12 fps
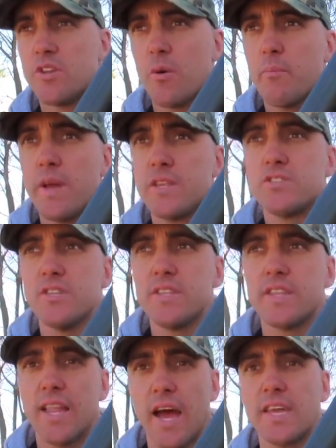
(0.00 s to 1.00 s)
that I mentioned,
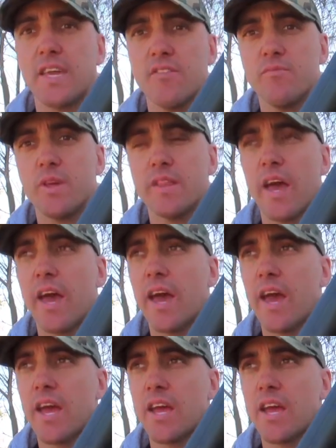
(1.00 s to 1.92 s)
they give me that